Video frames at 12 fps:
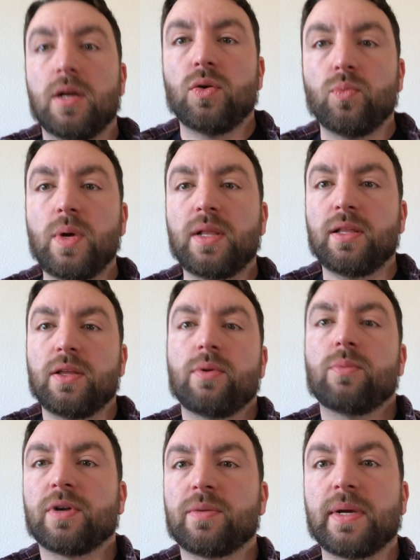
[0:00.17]
Well, hello
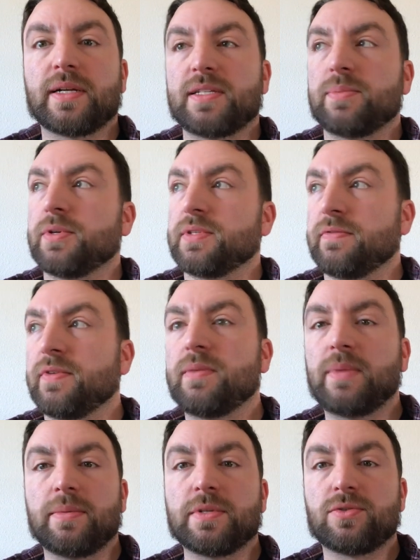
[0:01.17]
and welcome back to Supposedly Fun.
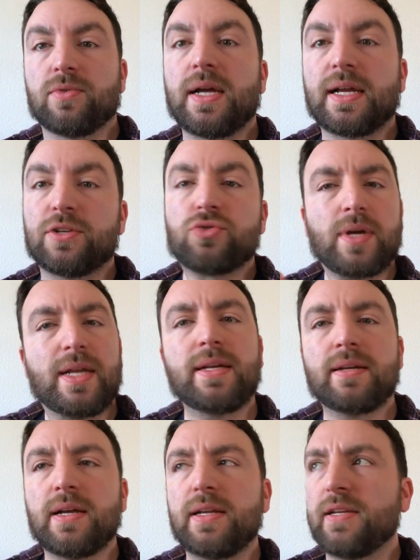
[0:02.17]
My name is Greg.
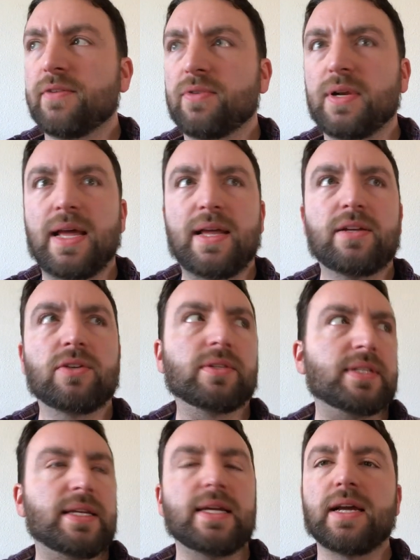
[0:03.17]
Trying a different angle
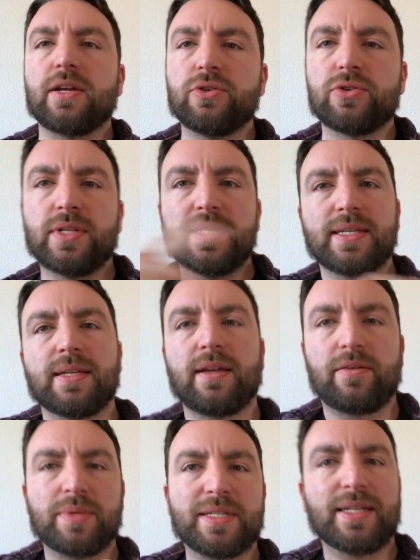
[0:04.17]
today. I usually sit.
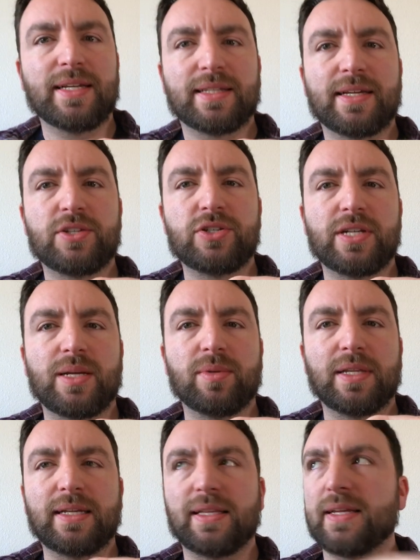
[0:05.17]
I've been sitting at the kitchen table
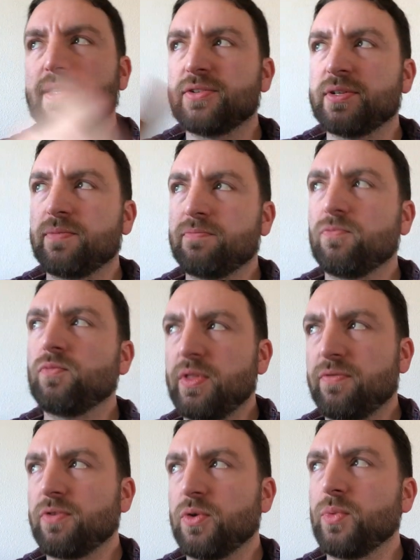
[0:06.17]
lately, and there's a the
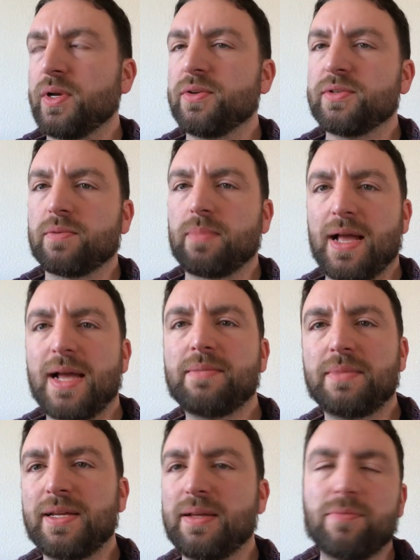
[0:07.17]
front windows are behind
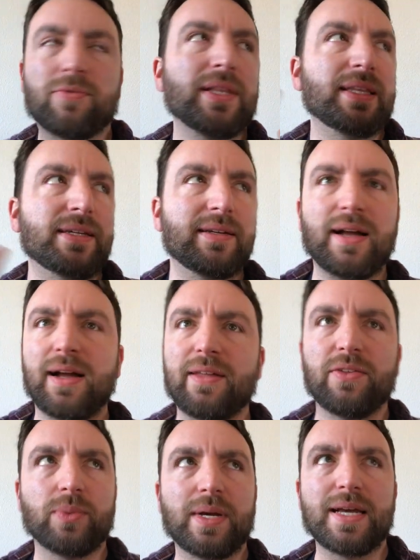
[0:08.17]
me. Really,
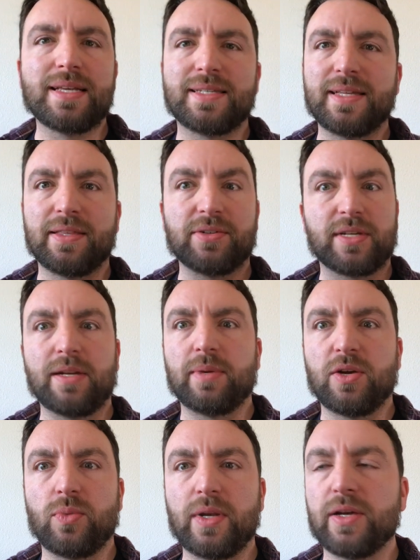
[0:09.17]
either way I sit, there's going to be
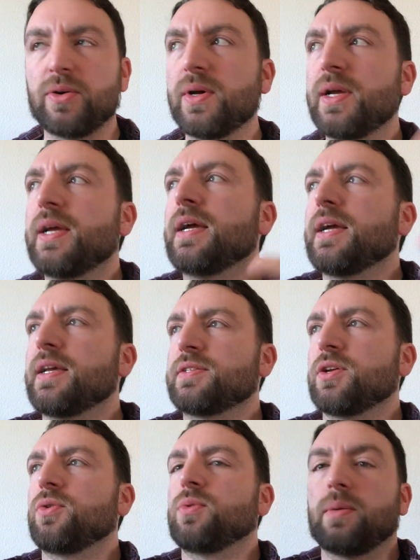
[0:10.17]
a window.
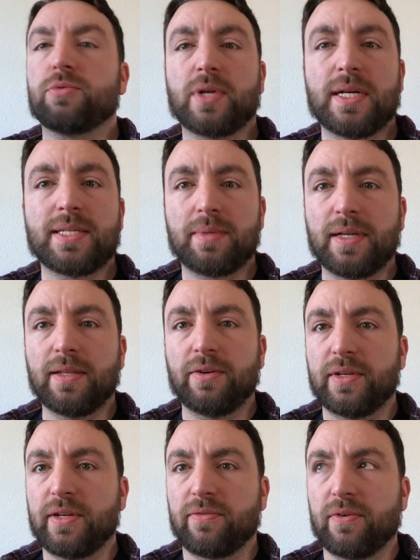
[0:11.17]
So I'm trying something a little
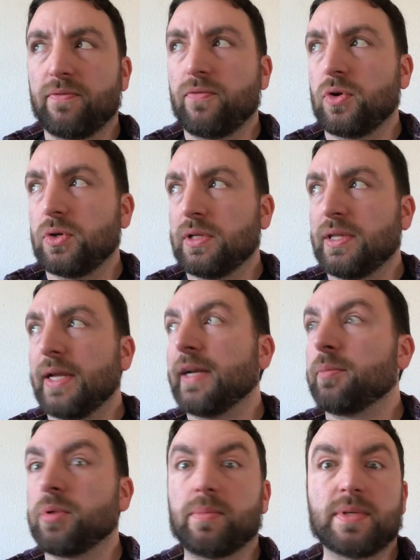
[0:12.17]
different for
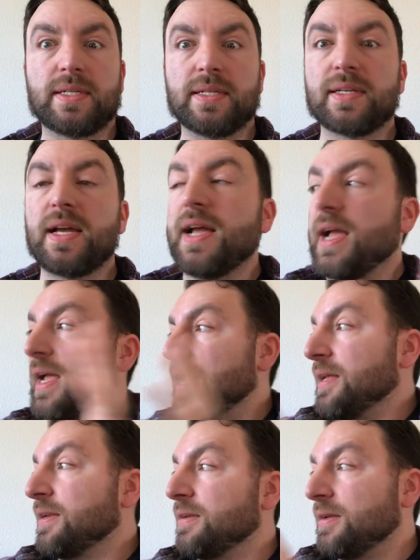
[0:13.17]
lighting purposes.
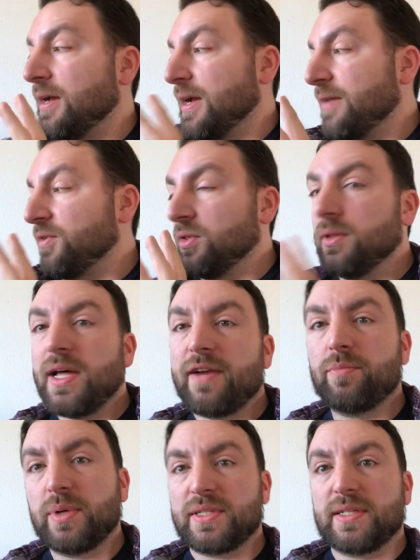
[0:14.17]
And I have a lot
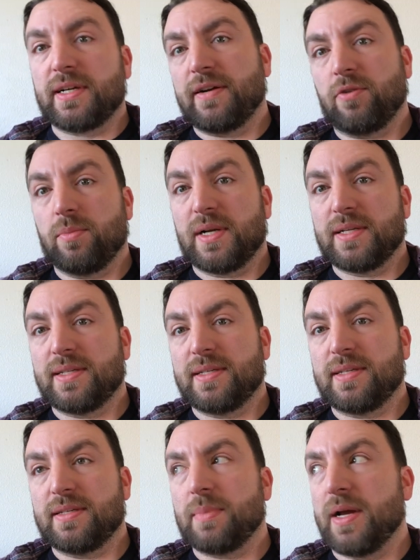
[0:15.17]
of books to cover because this
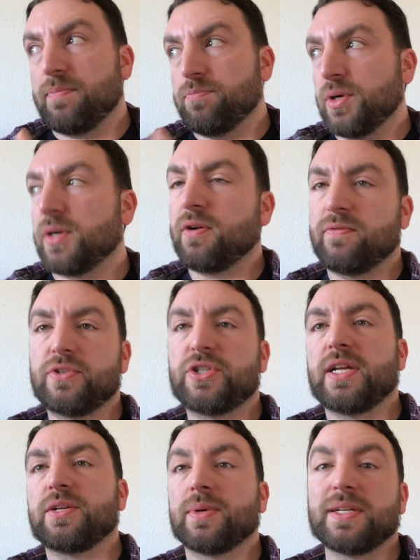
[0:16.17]
is my book haul for
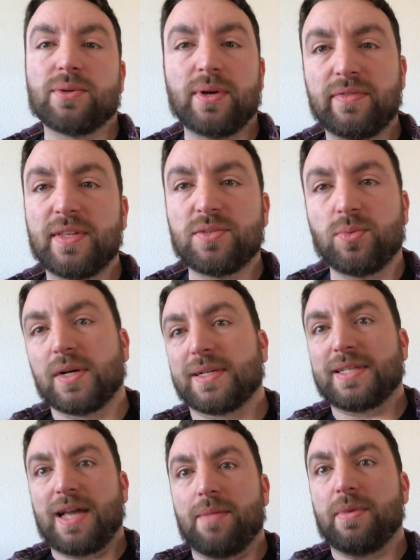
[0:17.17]
January. So if this
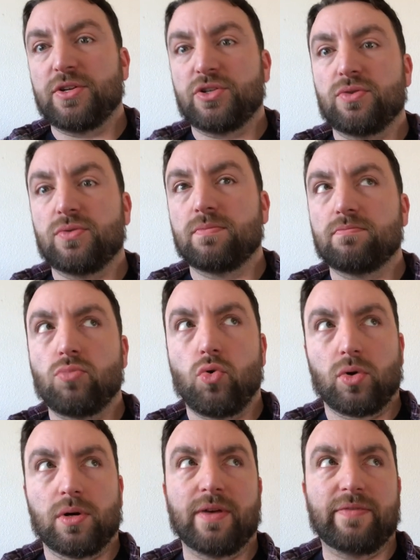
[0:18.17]
works, I might do
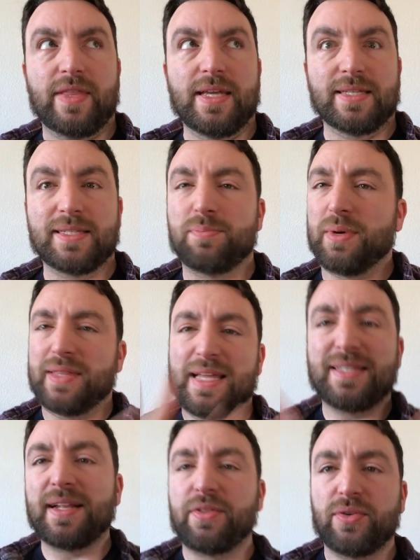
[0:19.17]
more of this. But
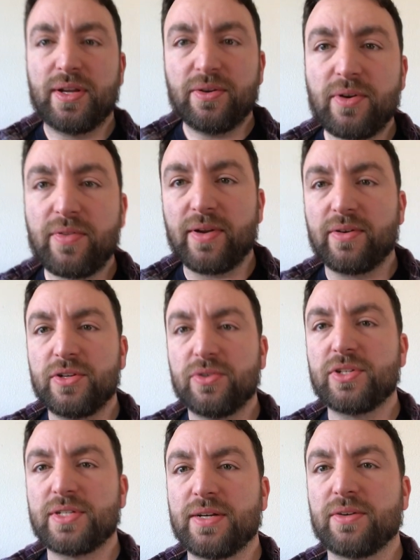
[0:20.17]
that's neither here nor there. You're
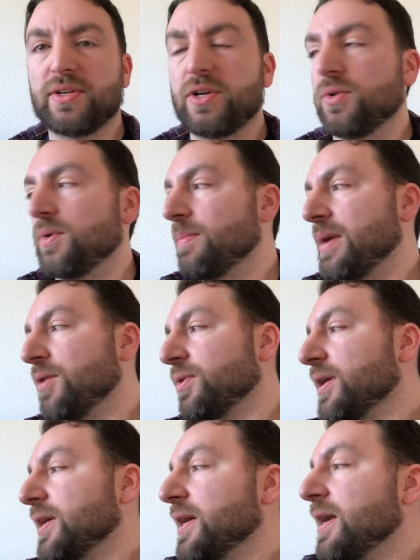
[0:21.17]
just here to know about
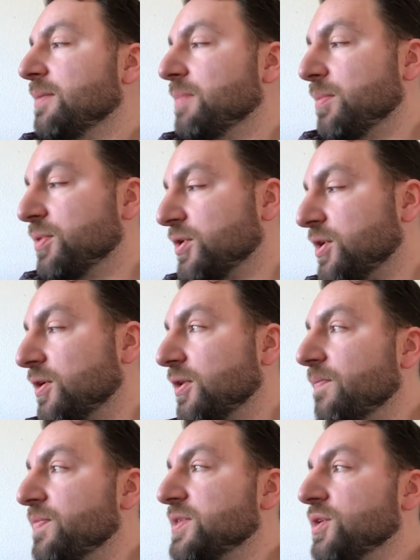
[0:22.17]
my book
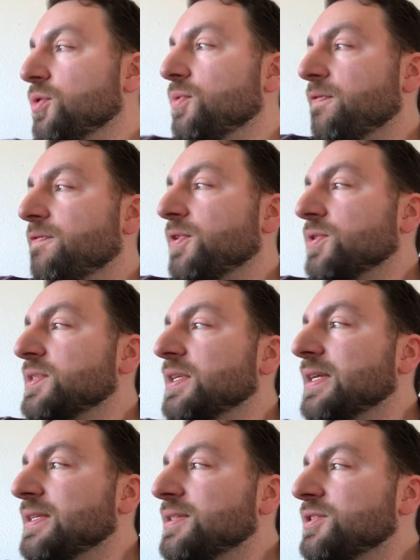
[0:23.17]
haul. So first,
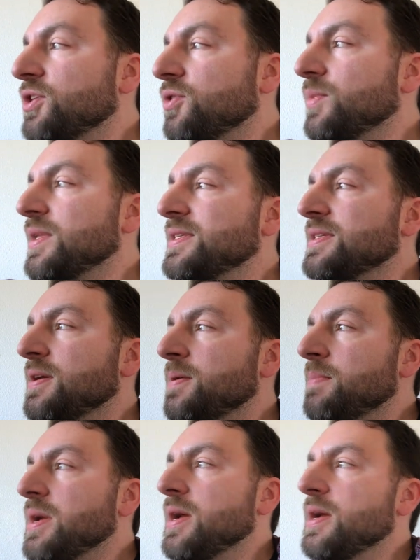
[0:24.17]
let's start with some